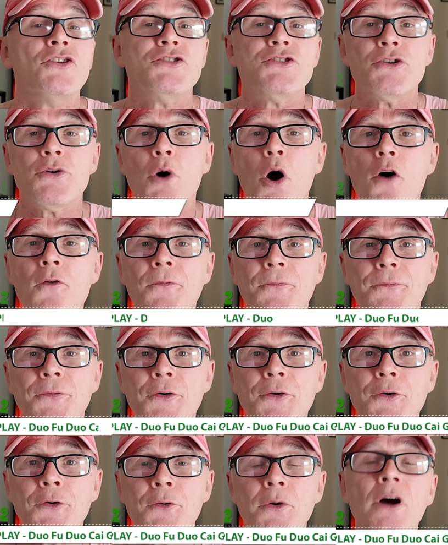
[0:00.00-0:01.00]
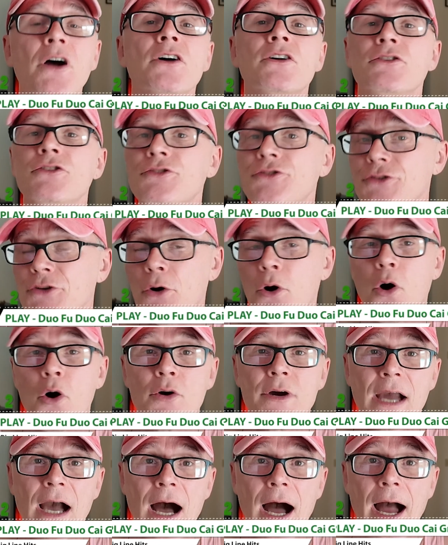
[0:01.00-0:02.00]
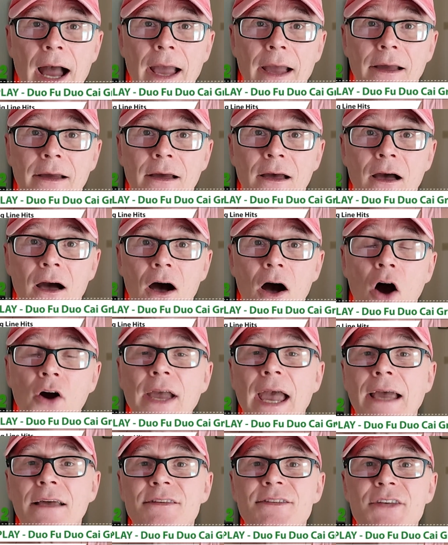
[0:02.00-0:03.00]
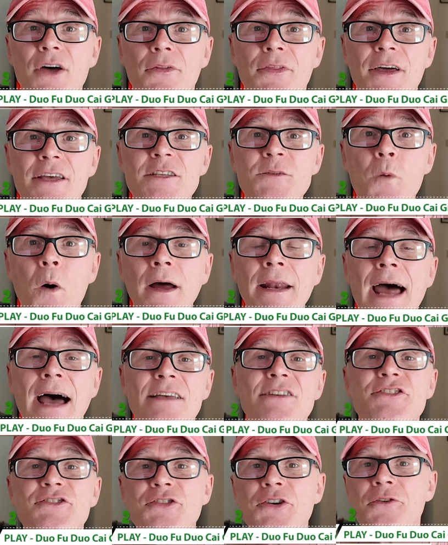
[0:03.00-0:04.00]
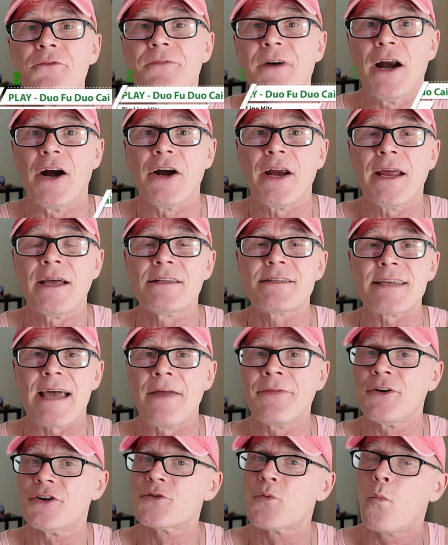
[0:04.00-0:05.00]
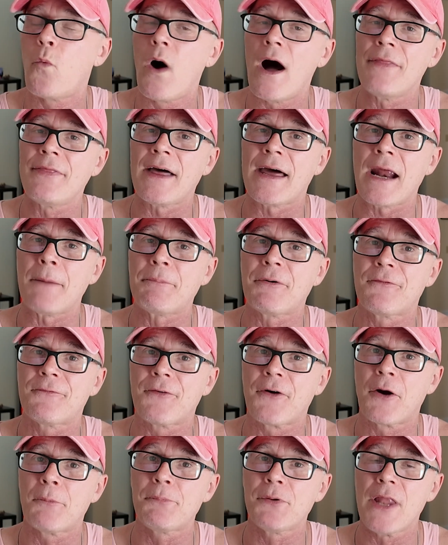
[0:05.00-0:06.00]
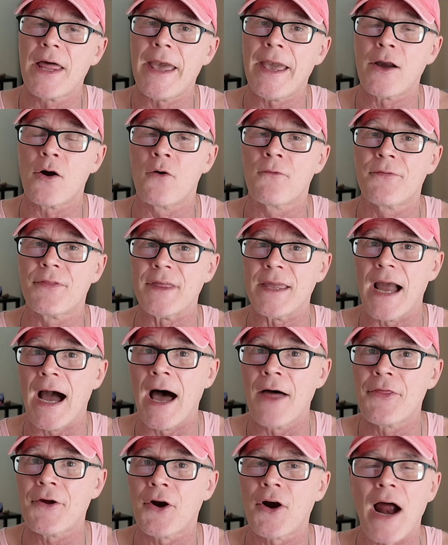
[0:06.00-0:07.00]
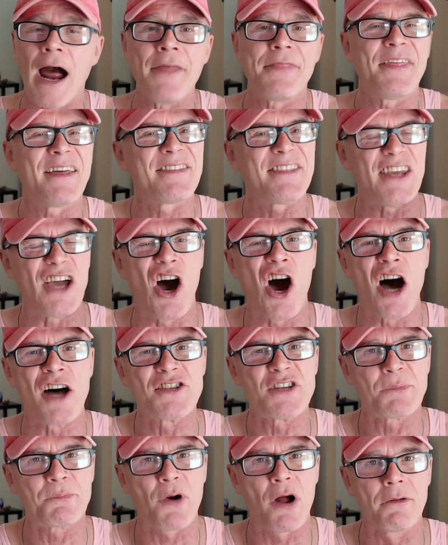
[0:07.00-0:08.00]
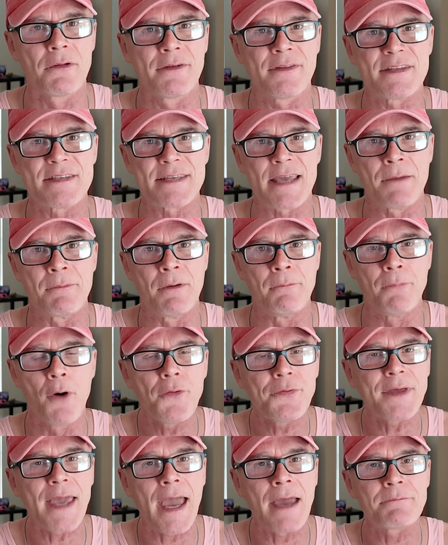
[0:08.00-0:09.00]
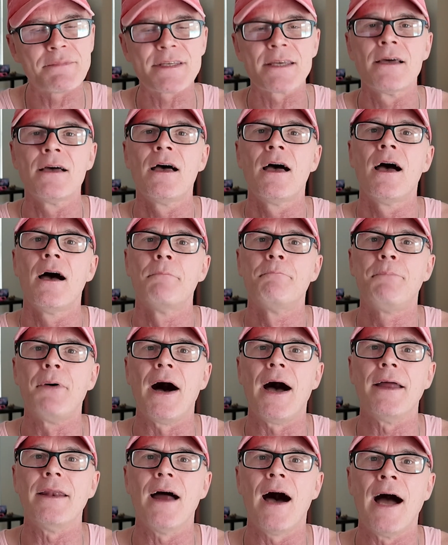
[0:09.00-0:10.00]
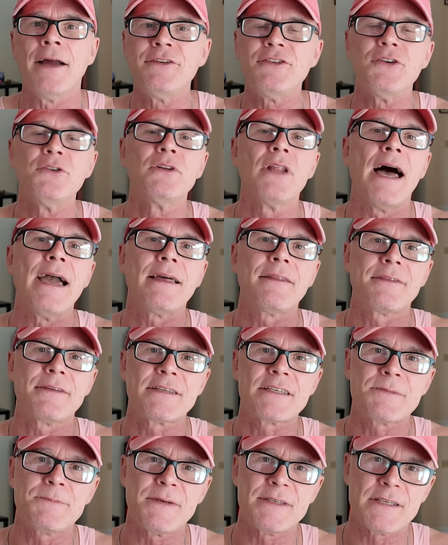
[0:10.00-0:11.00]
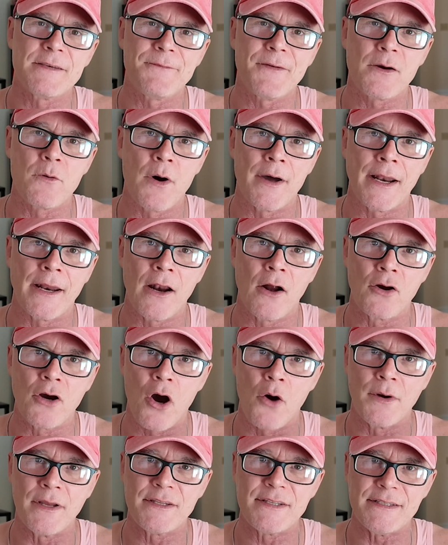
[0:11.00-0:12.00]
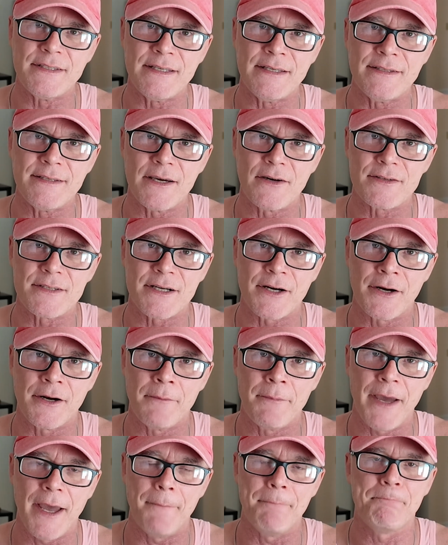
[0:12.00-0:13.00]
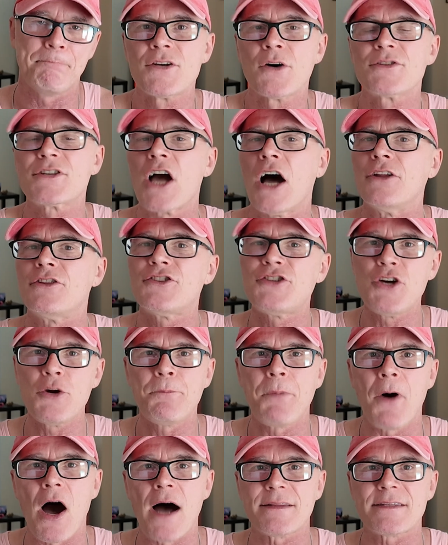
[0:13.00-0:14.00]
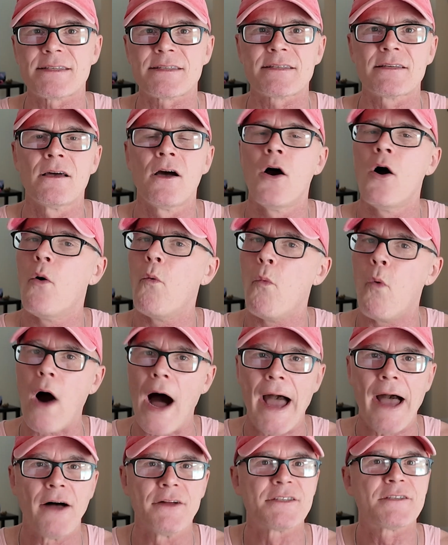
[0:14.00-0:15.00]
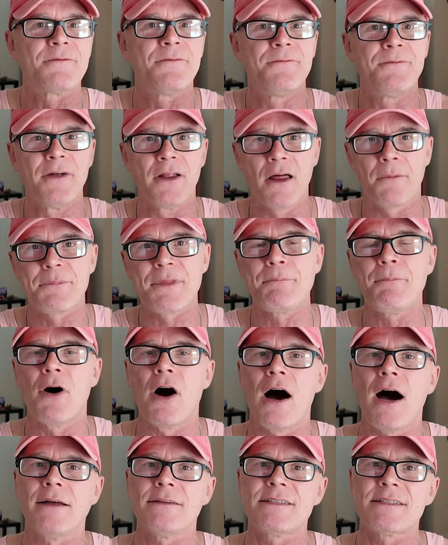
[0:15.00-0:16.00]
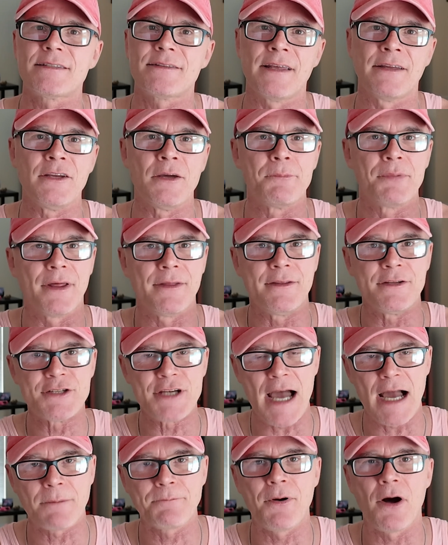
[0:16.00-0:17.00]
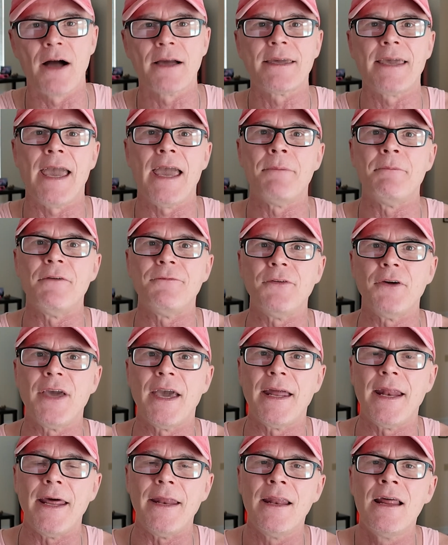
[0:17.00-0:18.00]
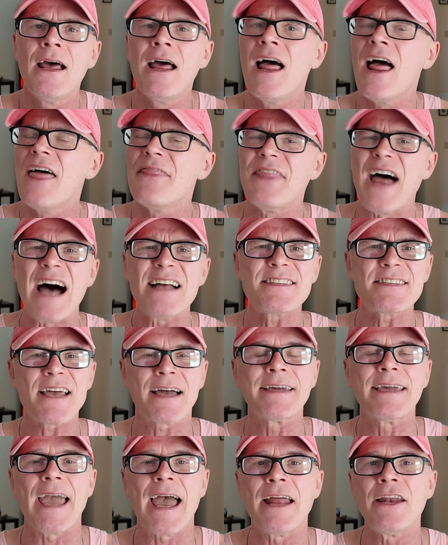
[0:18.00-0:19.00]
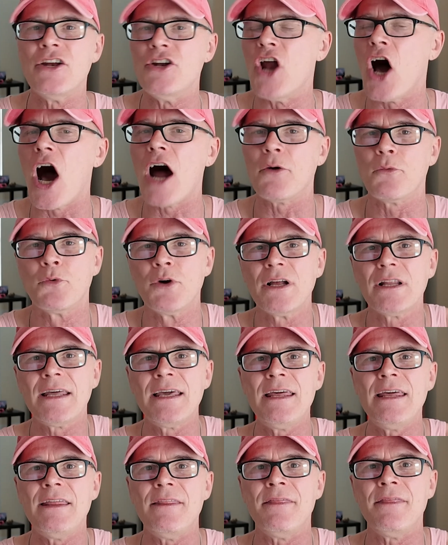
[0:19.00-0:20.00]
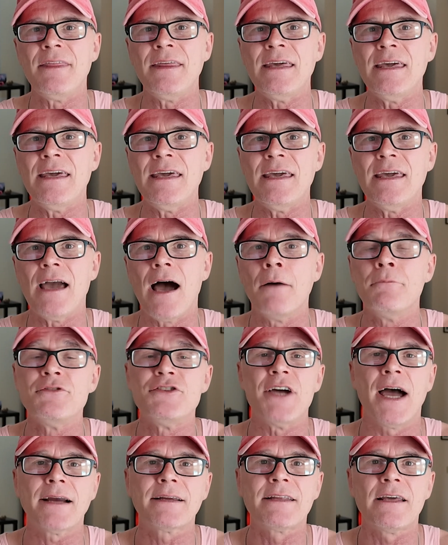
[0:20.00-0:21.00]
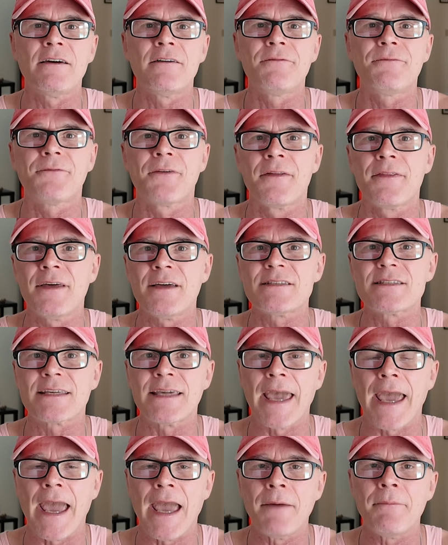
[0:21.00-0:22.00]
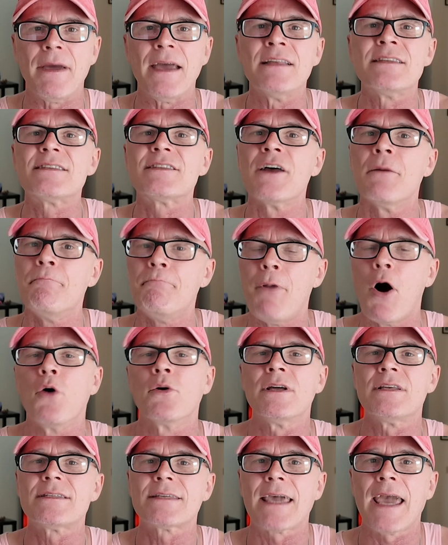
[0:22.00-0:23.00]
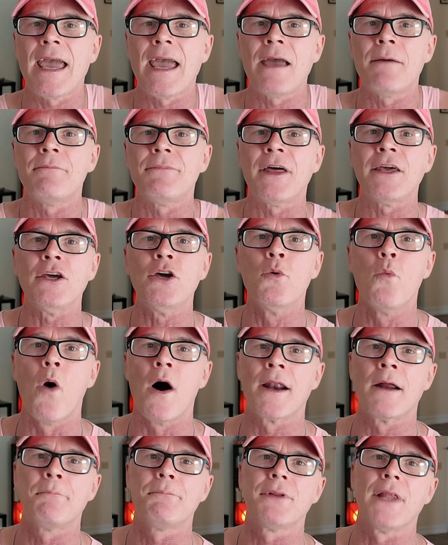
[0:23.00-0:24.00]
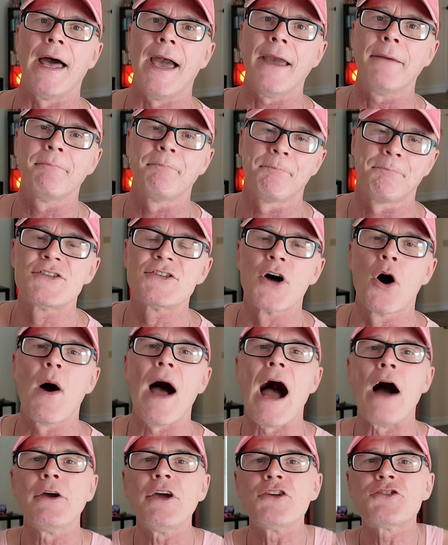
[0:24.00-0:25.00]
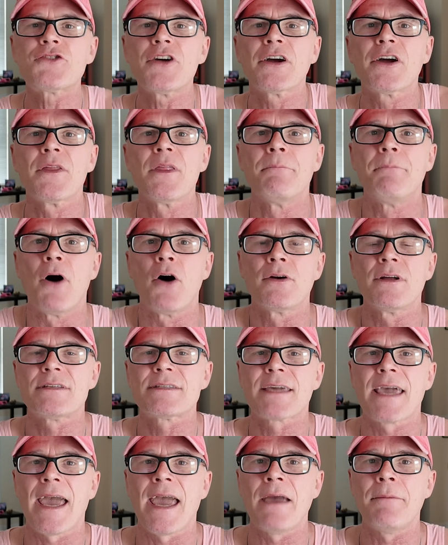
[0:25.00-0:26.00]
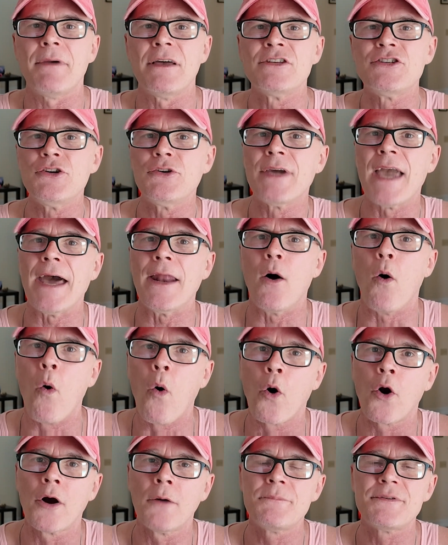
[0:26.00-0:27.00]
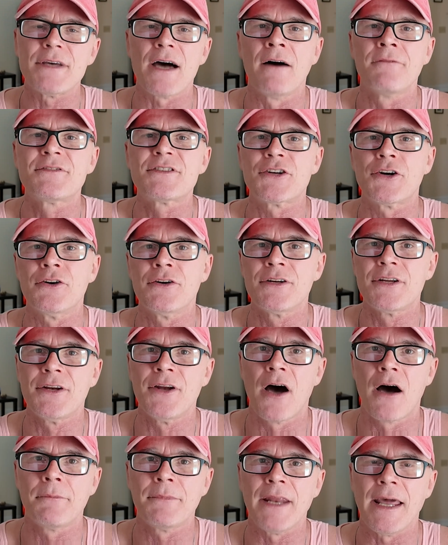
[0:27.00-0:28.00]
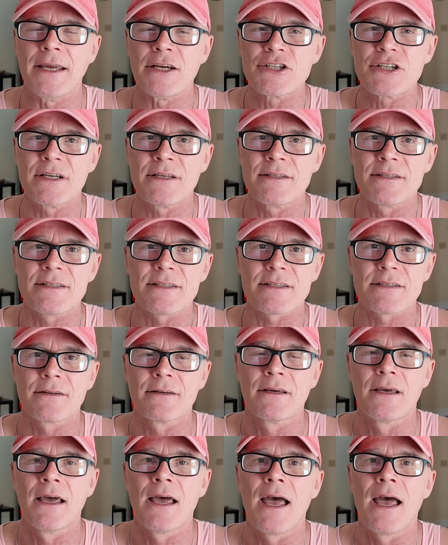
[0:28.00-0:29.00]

Duo Fu, Duo Kai. Okay, so this one has 2 variants, and there's one that I prefer playing over the other. I think the odds are probably the same on both games, but I do like this specific one, and I'll go into details here in a bit. So it's got 2 pots. Wilds fill up the pots, then you play the jackpot game if you hit it. That's, again, not really the objective for this game. It's the bonus game that you want to play. So how you trigger the bonus game is you get orbs of certain denominations.